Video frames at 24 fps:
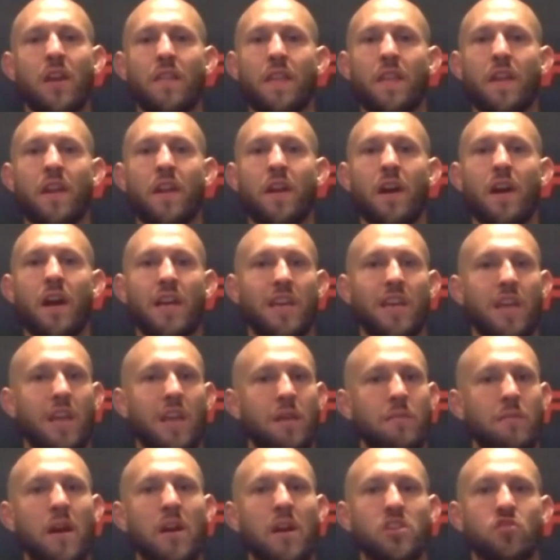and then uh, I
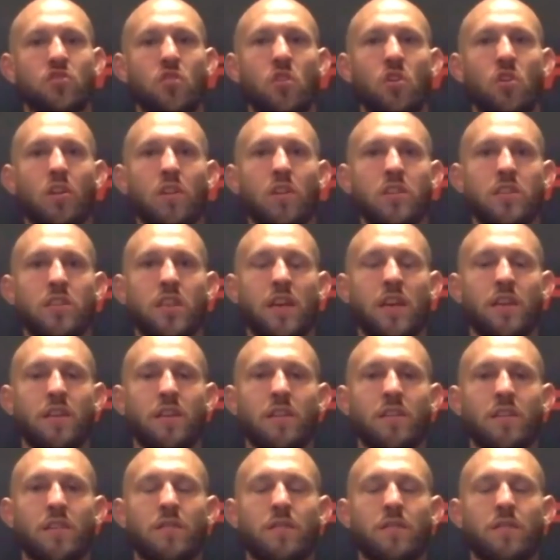came out strong in the second.